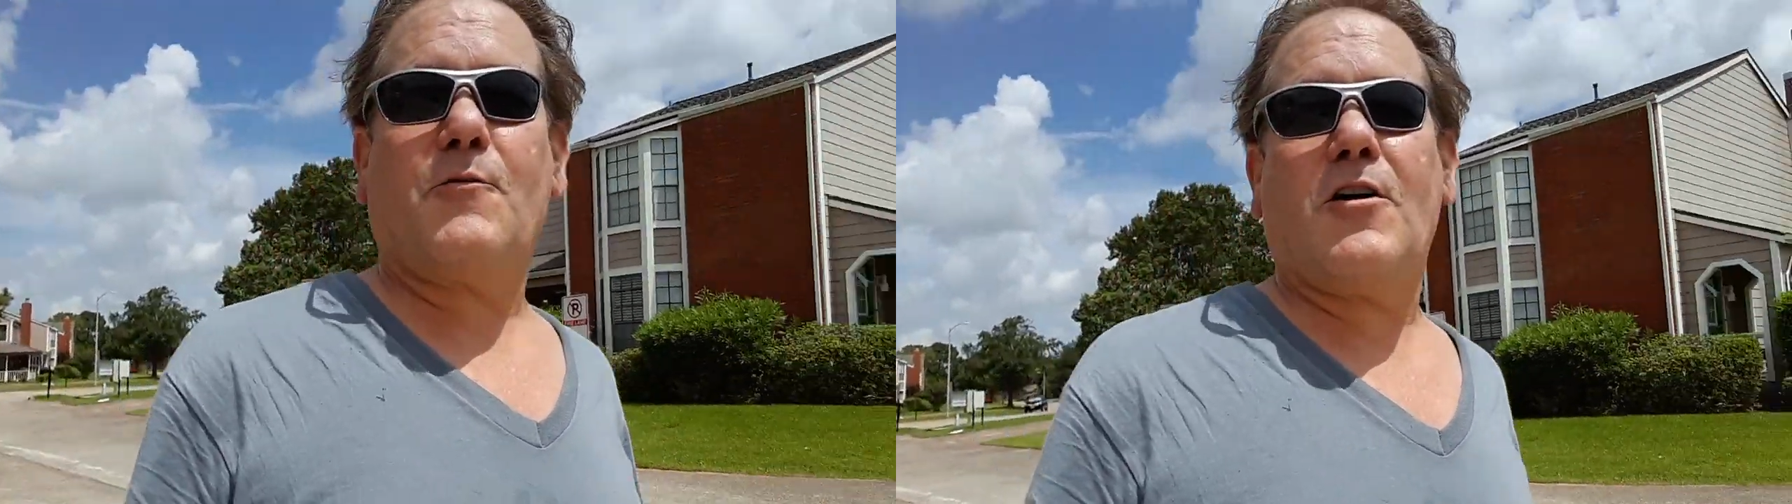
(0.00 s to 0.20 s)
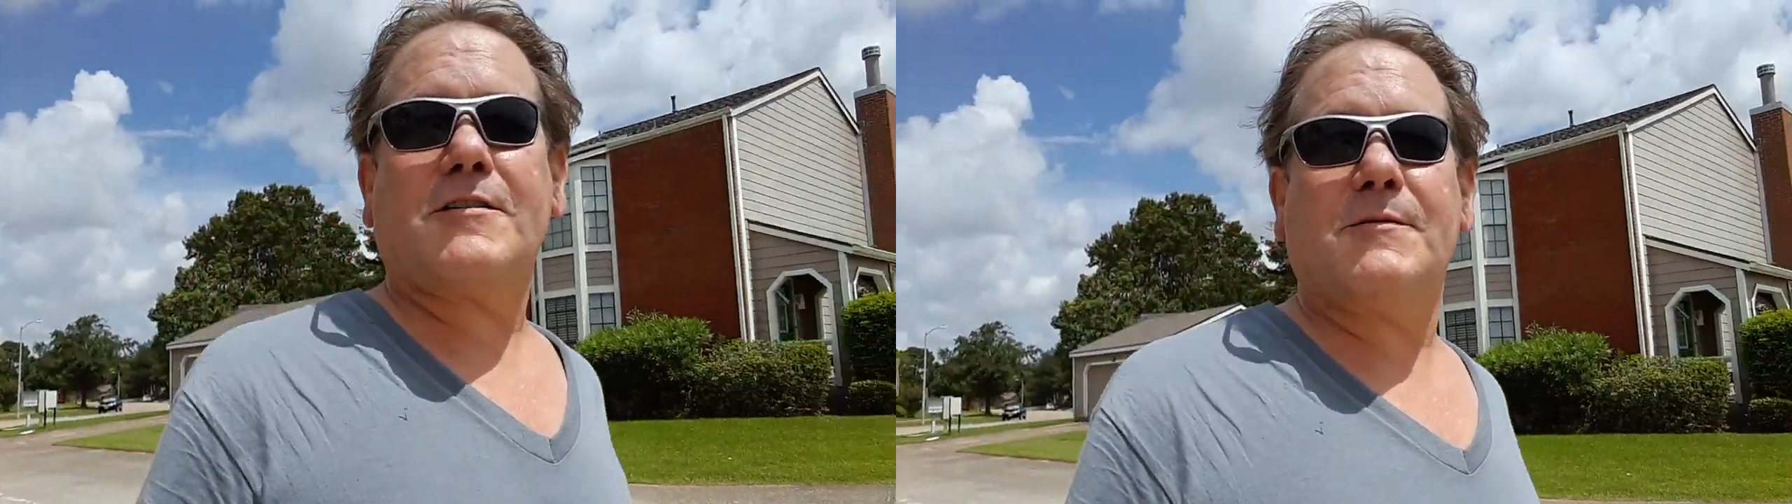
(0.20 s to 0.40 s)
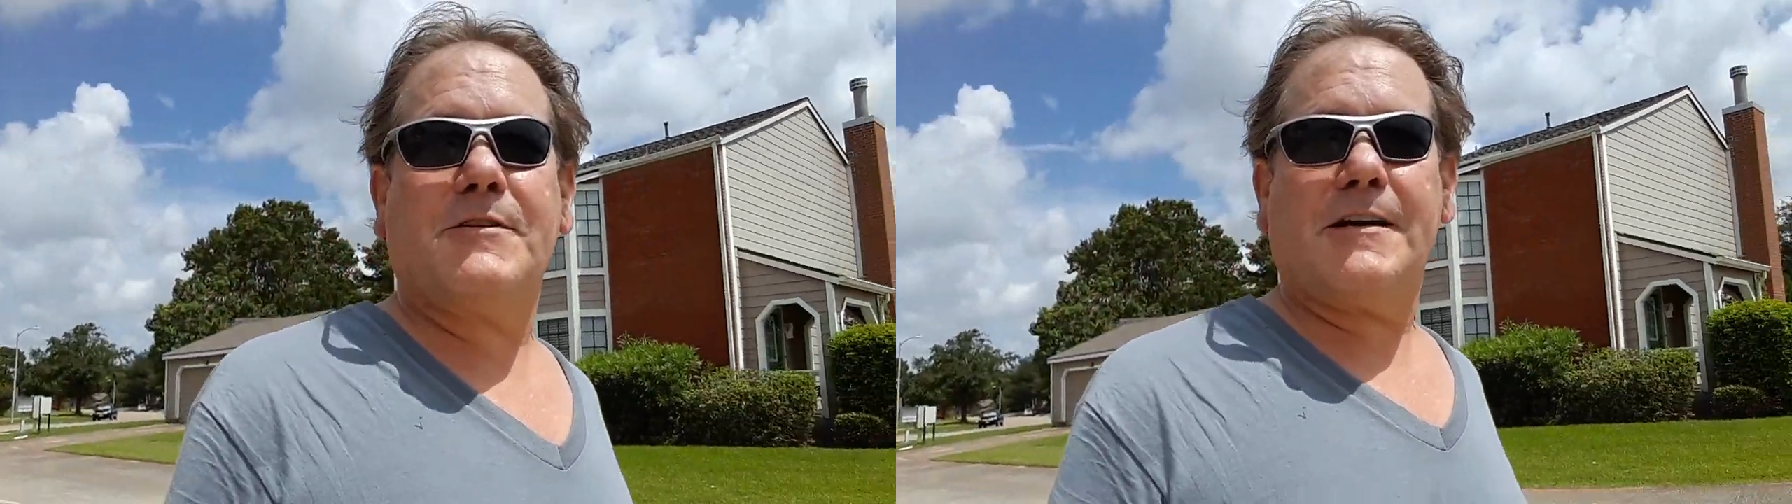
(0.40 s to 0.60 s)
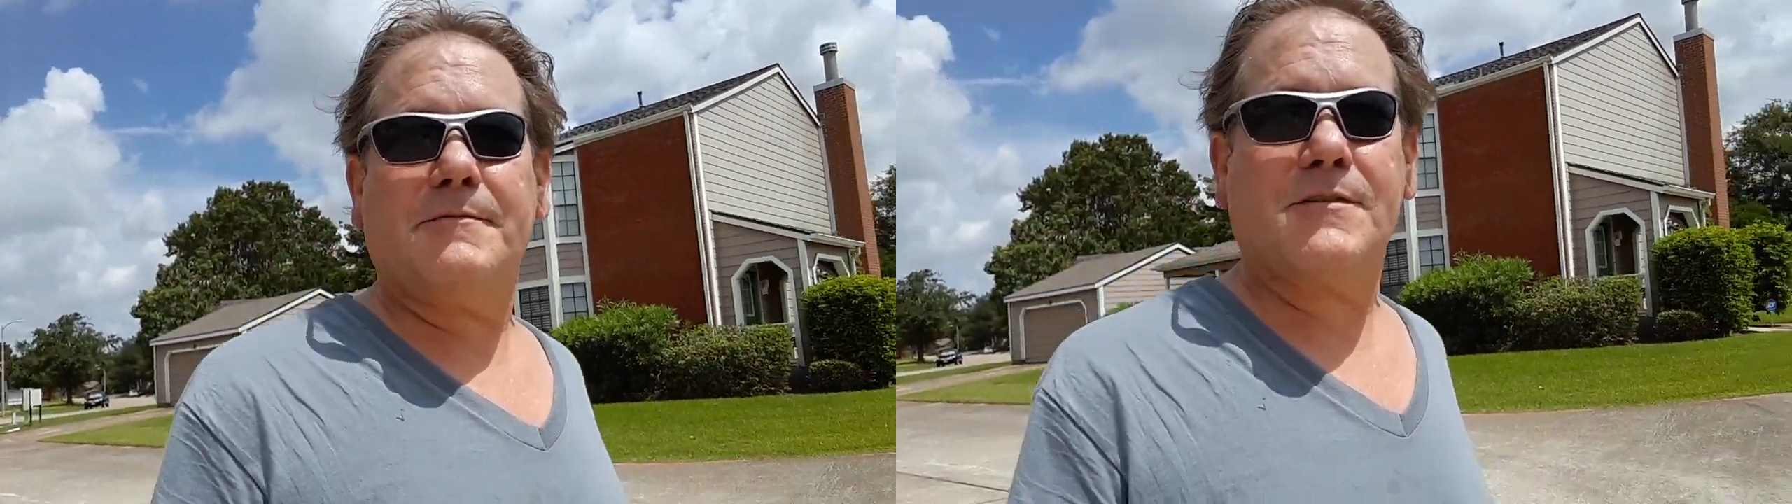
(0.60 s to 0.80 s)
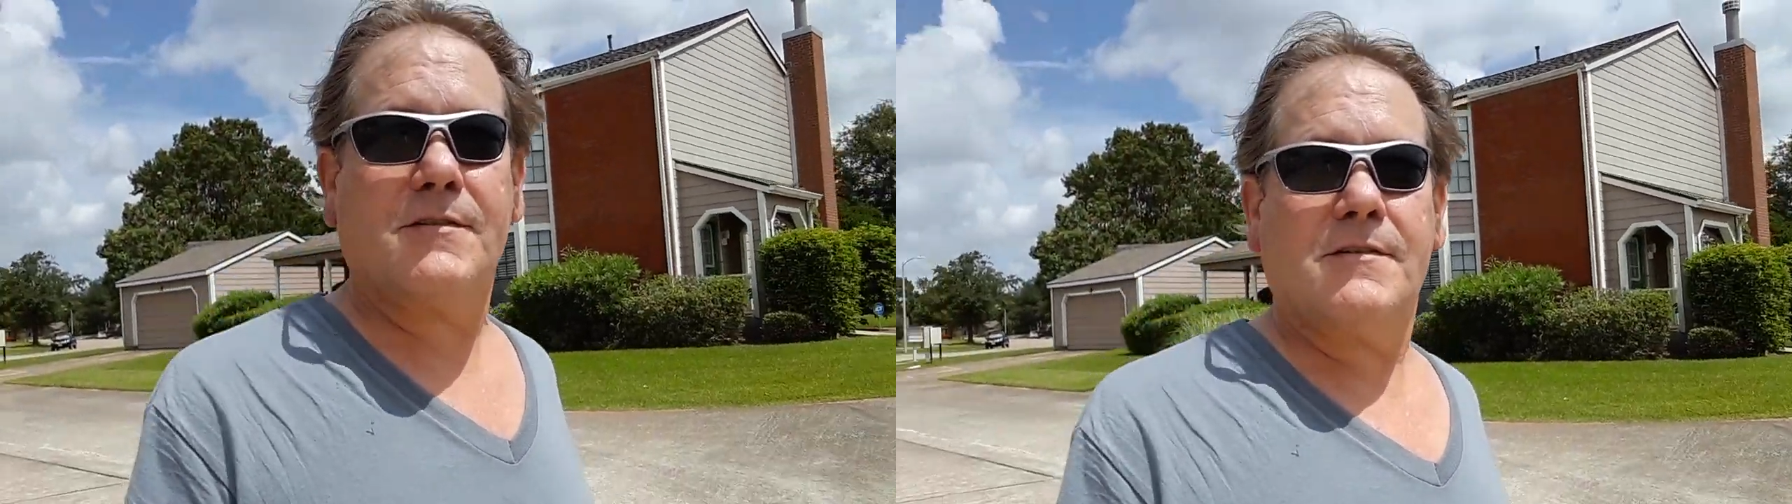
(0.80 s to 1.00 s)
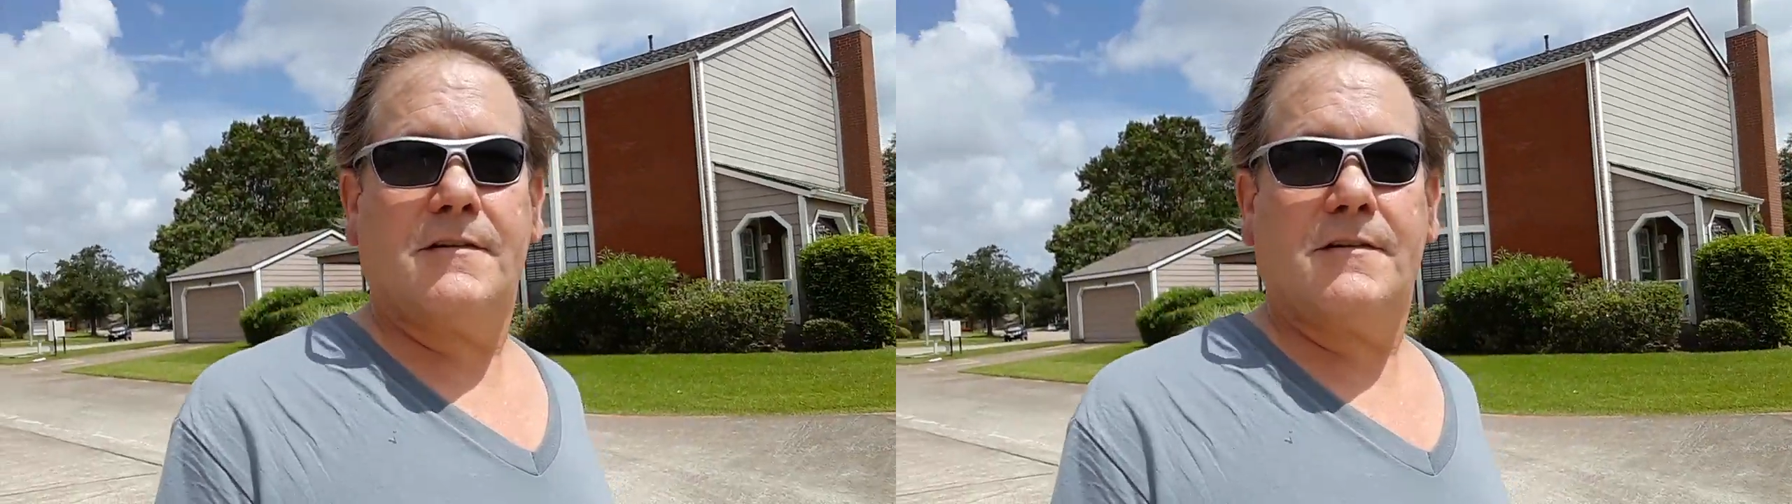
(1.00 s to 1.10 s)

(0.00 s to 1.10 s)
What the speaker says: walk sometimes,